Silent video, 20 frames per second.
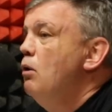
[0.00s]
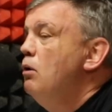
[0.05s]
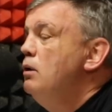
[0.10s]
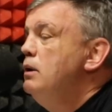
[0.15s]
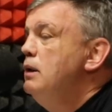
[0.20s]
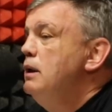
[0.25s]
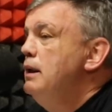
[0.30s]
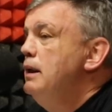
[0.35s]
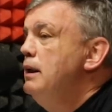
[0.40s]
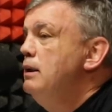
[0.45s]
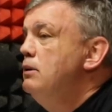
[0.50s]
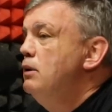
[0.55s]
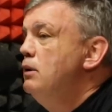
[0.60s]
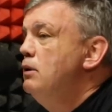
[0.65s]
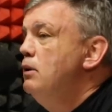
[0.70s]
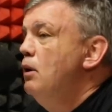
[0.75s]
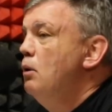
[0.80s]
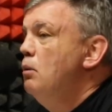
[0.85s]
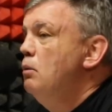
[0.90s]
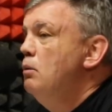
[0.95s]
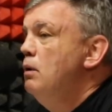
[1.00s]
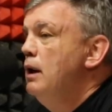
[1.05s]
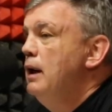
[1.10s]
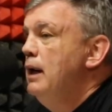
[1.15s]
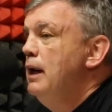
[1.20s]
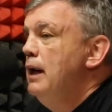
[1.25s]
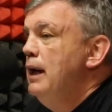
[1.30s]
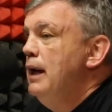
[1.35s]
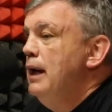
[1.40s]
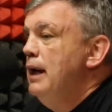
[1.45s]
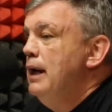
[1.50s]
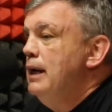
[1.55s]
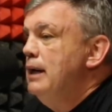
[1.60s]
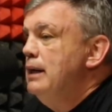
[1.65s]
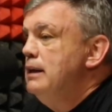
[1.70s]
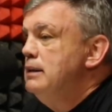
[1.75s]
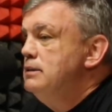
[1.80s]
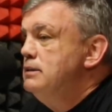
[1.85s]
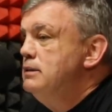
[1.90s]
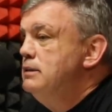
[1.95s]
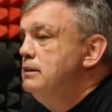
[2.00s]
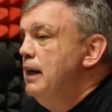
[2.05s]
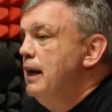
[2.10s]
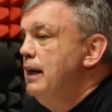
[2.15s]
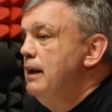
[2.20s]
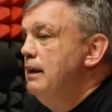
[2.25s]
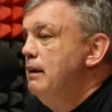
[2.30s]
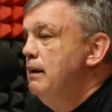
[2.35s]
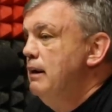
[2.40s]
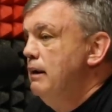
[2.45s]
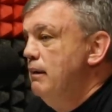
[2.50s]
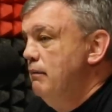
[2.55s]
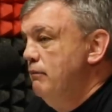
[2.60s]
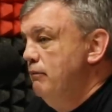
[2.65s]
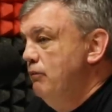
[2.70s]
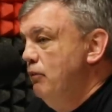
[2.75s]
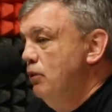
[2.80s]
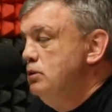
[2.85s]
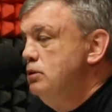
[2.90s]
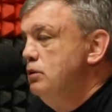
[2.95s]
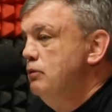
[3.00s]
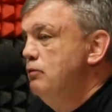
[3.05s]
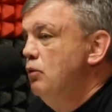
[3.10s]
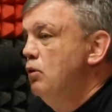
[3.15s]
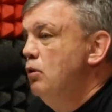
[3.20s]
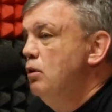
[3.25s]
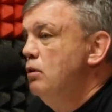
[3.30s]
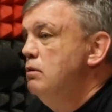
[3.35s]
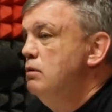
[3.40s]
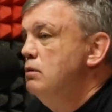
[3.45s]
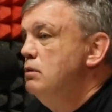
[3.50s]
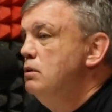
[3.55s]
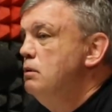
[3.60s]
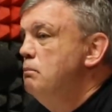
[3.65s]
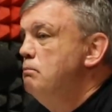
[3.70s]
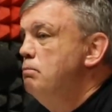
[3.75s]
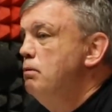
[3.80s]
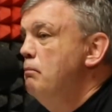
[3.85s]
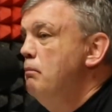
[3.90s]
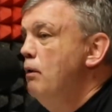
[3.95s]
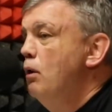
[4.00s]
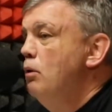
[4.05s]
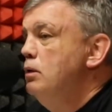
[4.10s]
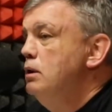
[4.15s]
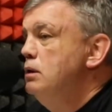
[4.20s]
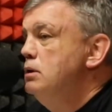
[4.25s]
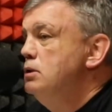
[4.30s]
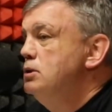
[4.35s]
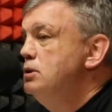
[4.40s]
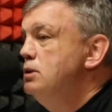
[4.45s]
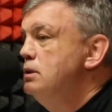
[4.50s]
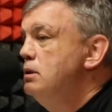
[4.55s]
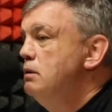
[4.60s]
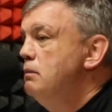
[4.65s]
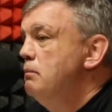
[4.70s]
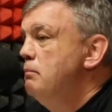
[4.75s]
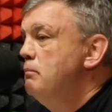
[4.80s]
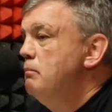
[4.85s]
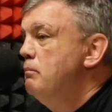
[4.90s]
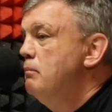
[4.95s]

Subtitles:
All you need to know is that, first of all, the promoters